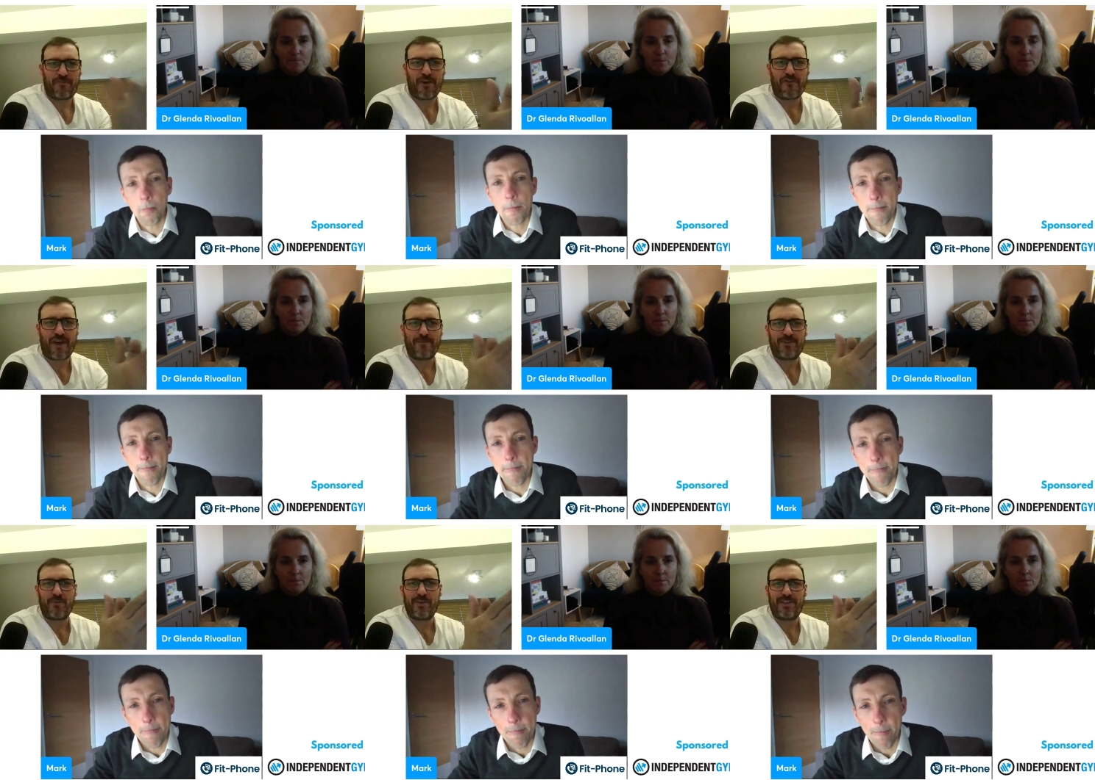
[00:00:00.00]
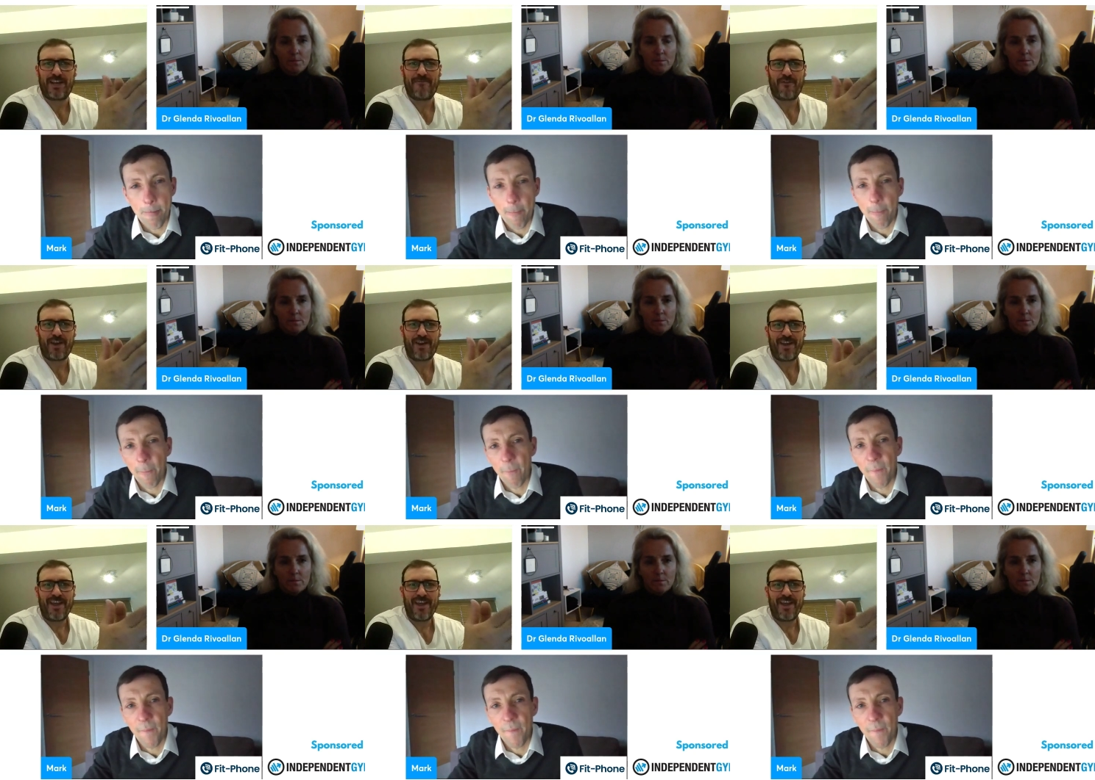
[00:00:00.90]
Speaker 1: programs that we're delivering.